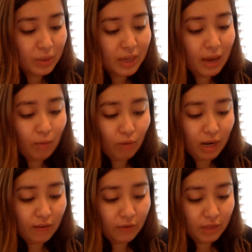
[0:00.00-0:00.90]
With
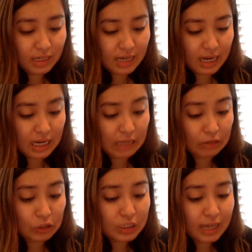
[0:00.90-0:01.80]
camp ready for the day,
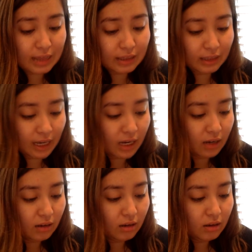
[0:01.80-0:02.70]
he looked at the
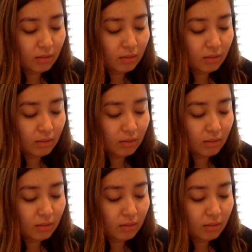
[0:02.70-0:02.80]
lake.